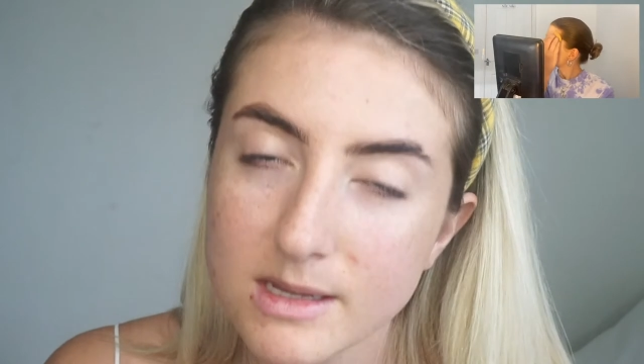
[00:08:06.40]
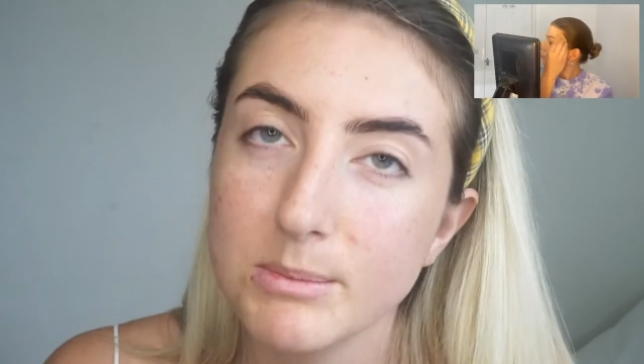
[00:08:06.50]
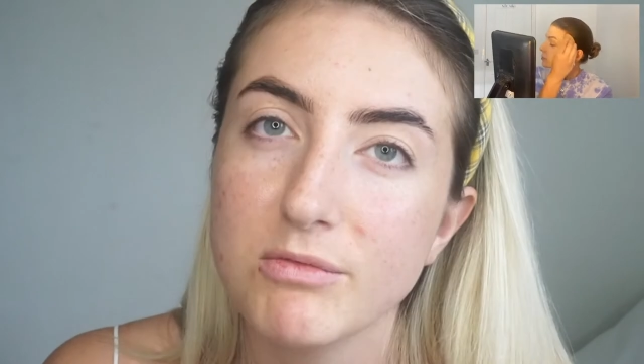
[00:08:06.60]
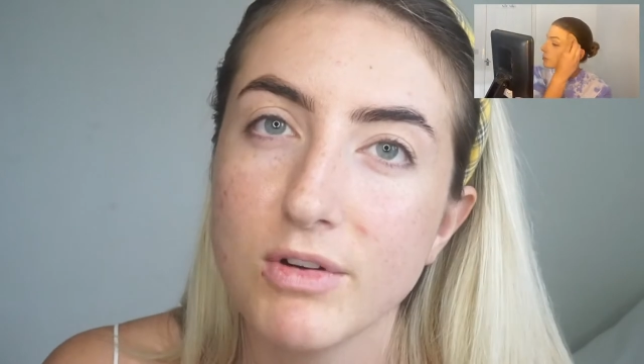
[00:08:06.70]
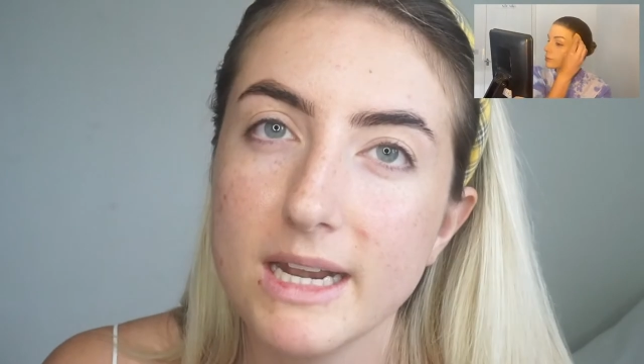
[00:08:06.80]
going
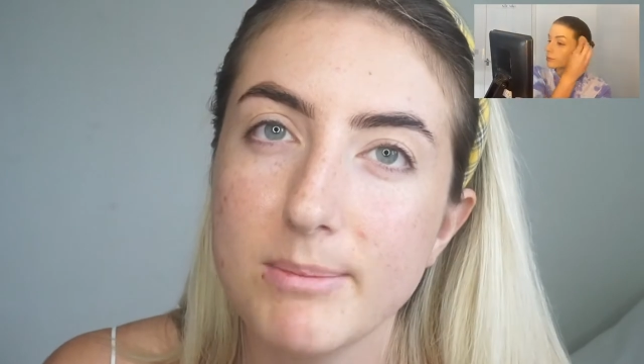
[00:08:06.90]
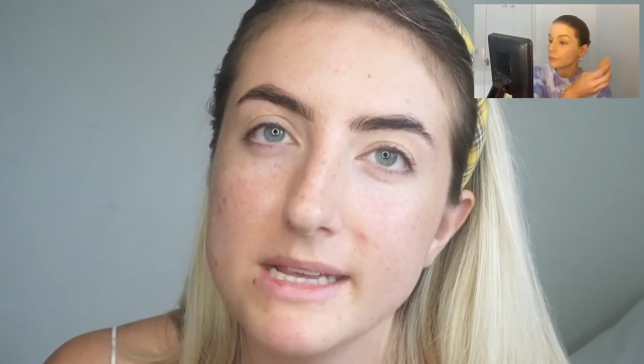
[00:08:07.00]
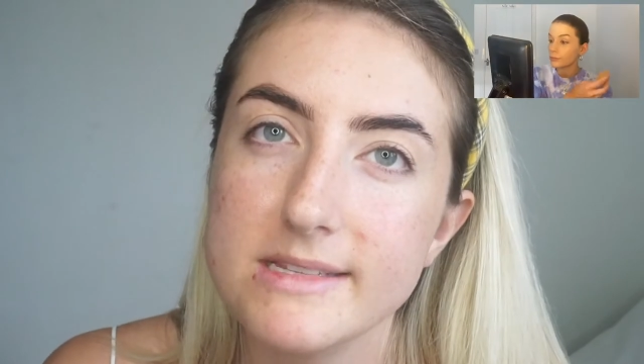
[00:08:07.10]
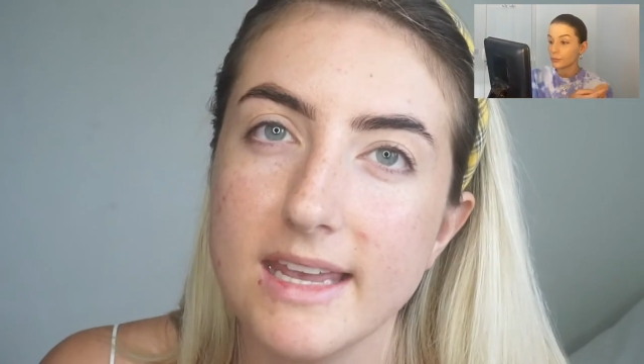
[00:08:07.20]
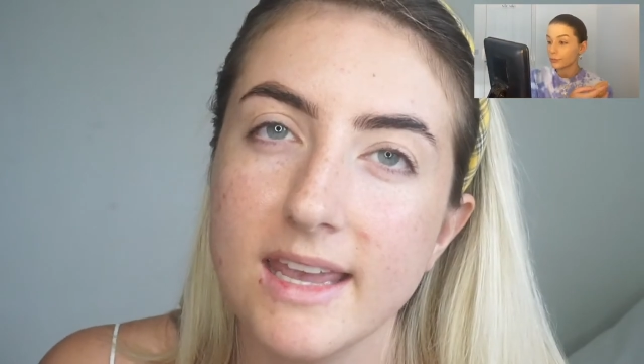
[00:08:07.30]
to be really
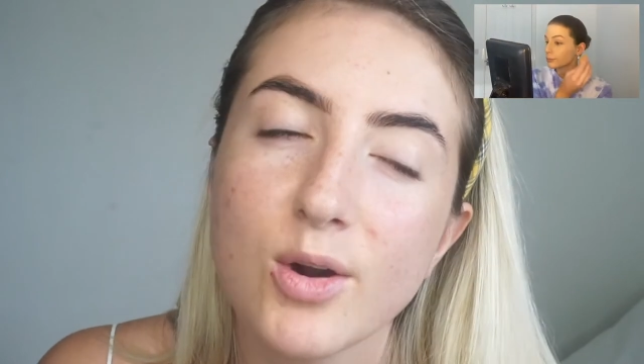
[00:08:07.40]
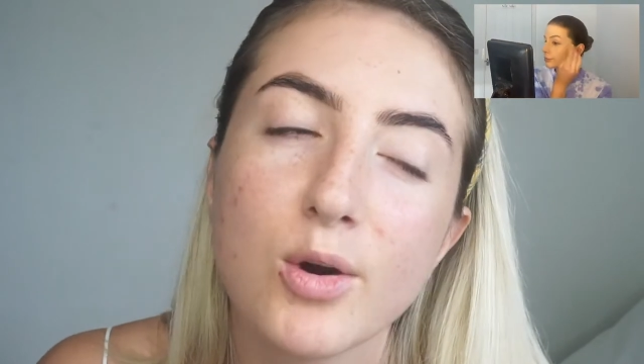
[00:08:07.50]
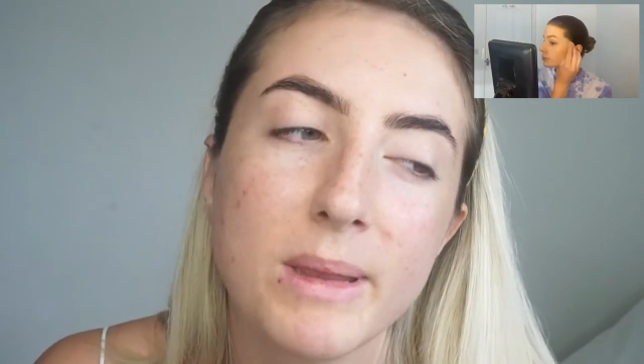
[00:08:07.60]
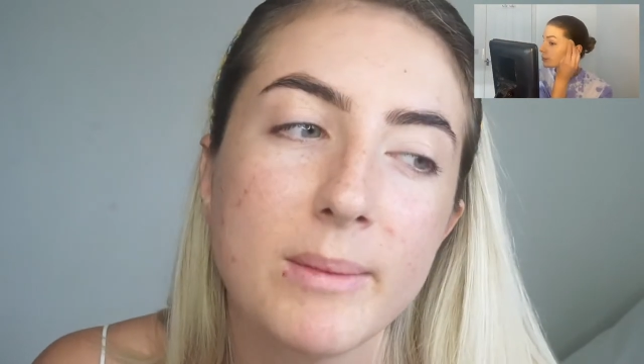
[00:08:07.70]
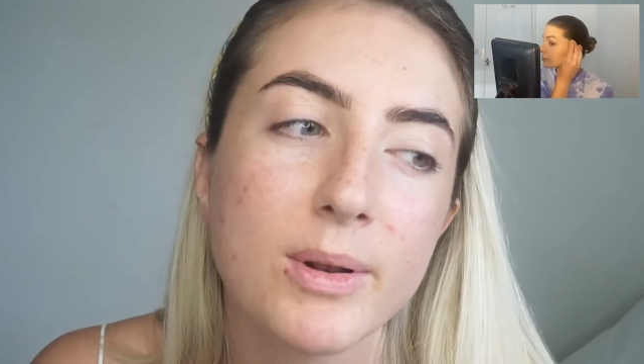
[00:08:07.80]
busy, or
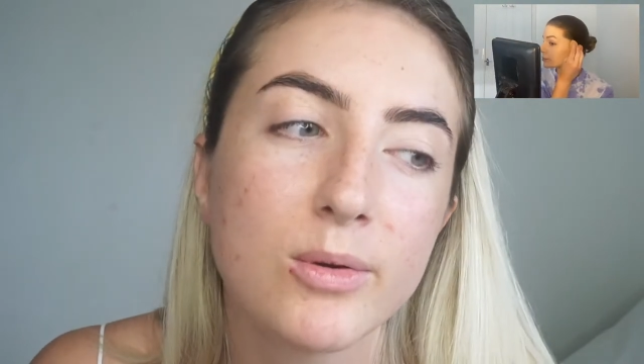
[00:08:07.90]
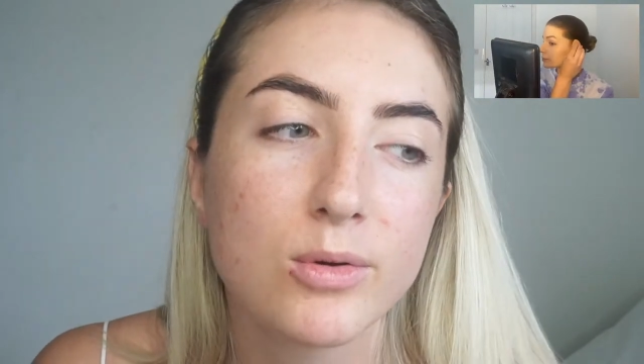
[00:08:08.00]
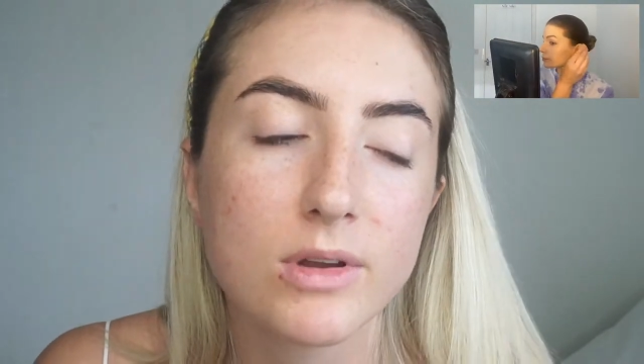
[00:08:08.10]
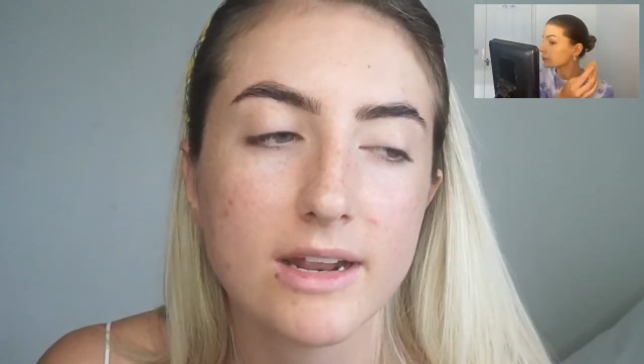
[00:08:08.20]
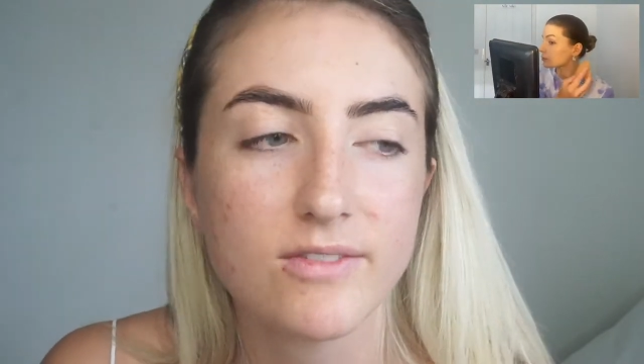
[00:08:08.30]
people are
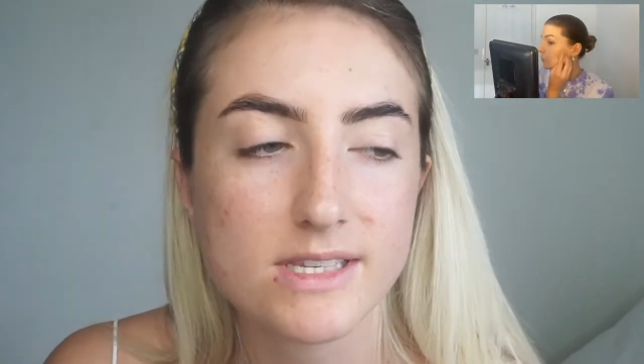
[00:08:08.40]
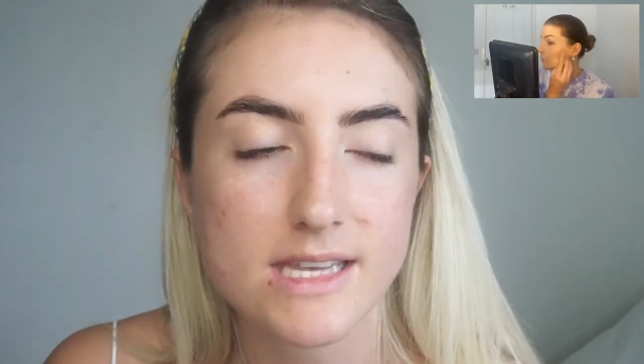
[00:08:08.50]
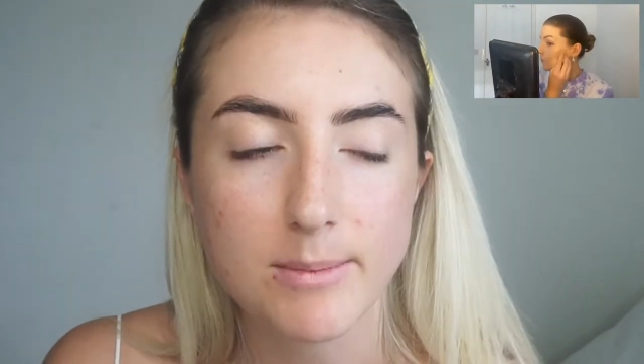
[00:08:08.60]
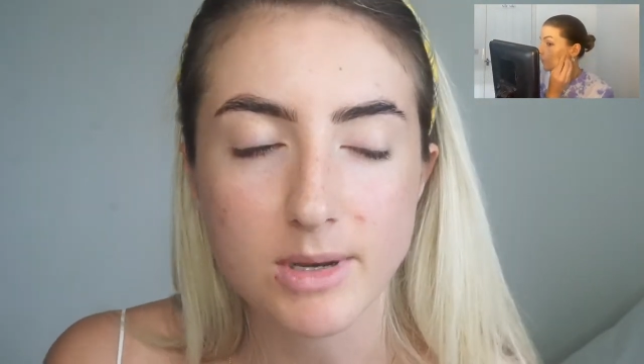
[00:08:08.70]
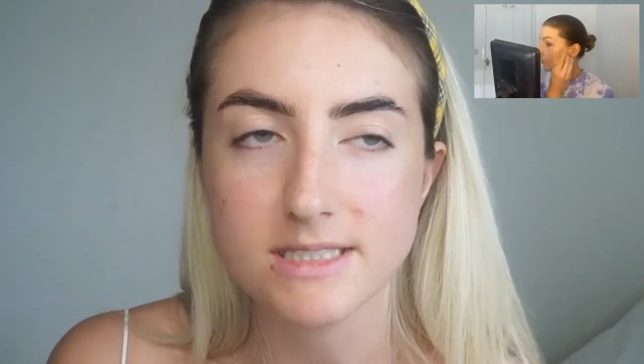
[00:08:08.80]
all going to have the
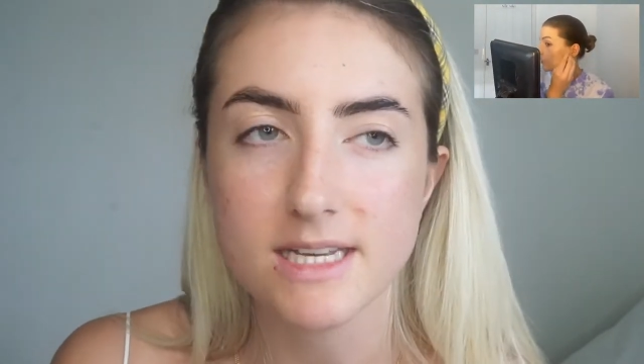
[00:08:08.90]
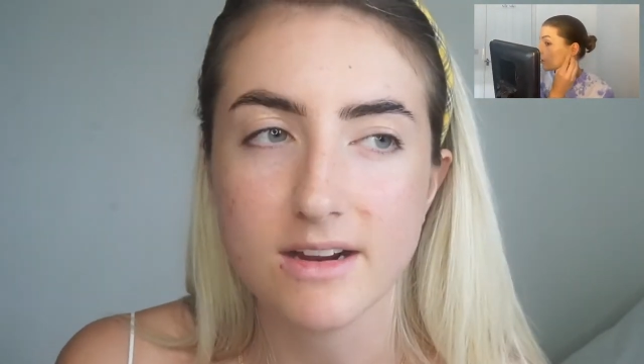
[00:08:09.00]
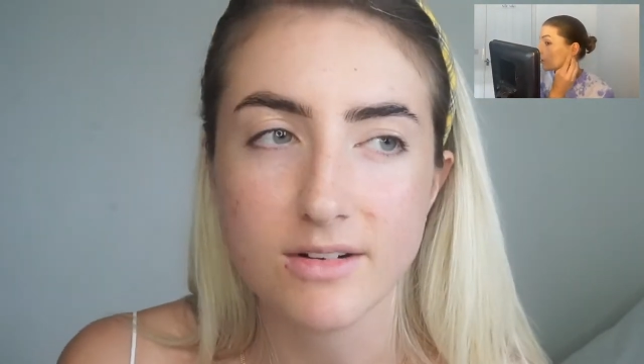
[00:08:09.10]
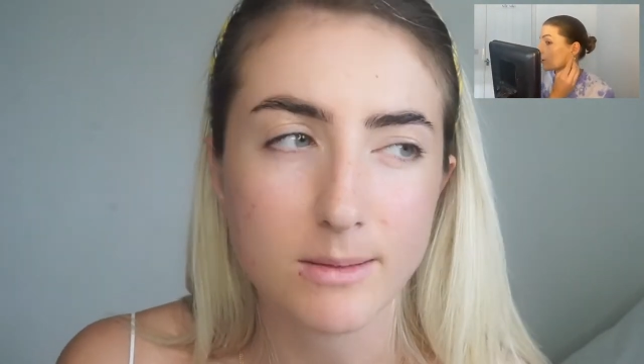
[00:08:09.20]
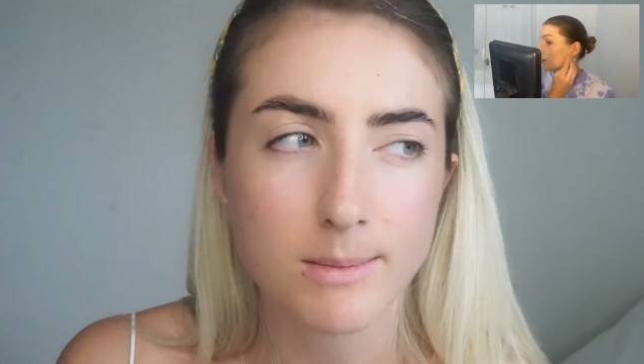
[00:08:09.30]
same
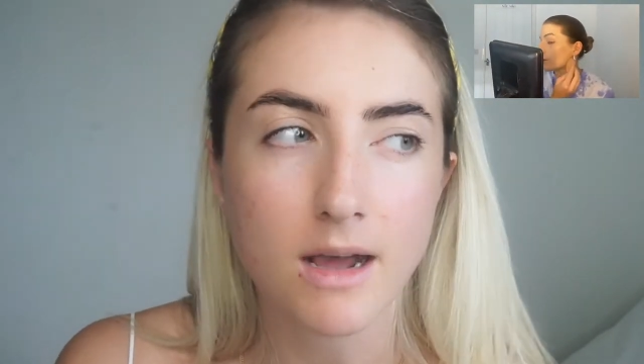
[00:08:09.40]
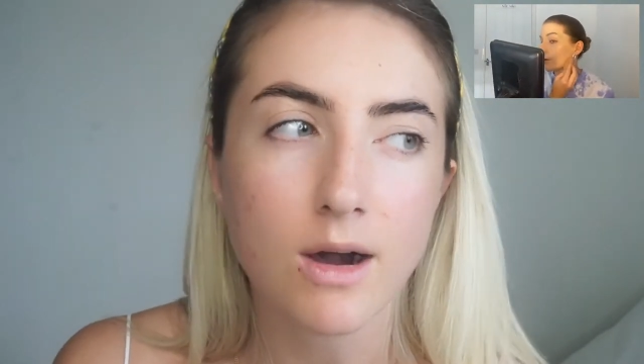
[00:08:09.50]
idea and going to be like,